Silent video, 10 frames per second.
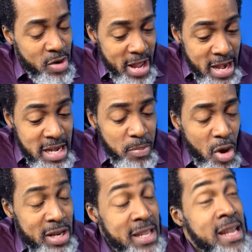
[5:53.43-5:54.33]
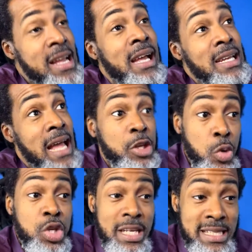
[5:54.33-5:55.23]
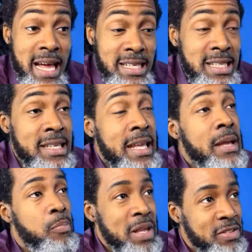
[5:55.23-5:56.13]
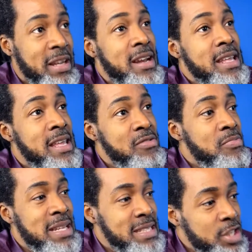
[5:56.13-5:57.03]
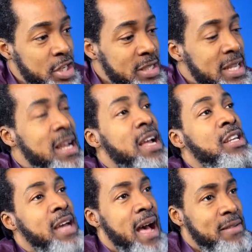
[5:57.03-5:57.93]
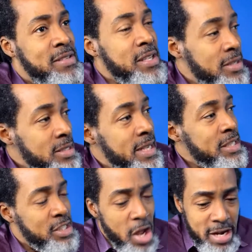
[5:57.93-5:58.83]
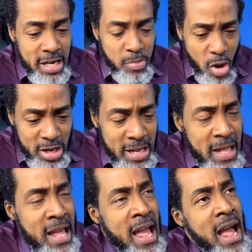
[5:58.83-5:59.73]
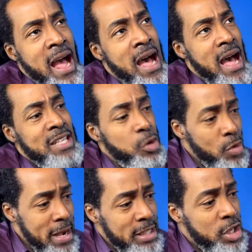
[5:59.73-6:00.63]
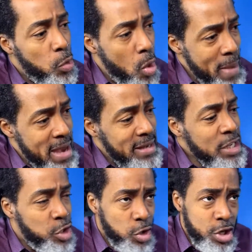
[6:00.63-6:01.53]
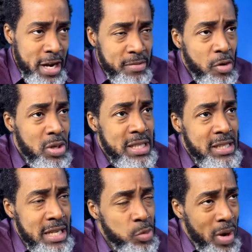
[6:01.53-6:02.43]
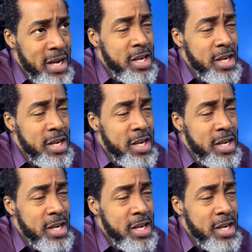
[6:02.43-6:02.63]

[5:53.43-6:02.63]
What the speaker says: in the body that do just that. They basically give messages to have certain things done in the body. As it relates to women, estrogen, of course, is one of